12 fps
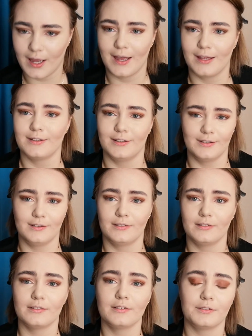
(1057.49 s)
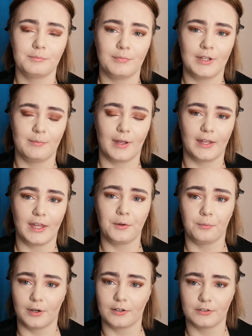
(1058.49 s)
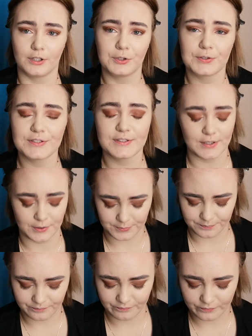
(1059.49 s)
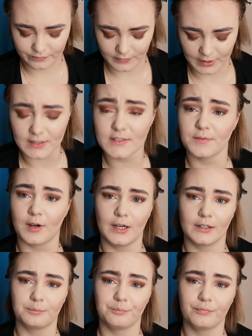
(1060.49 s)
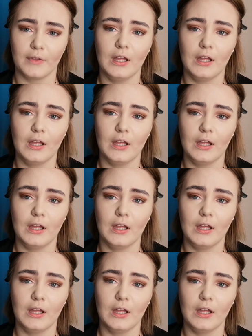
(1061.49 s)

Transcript: and me making weird jokes, so that's fine.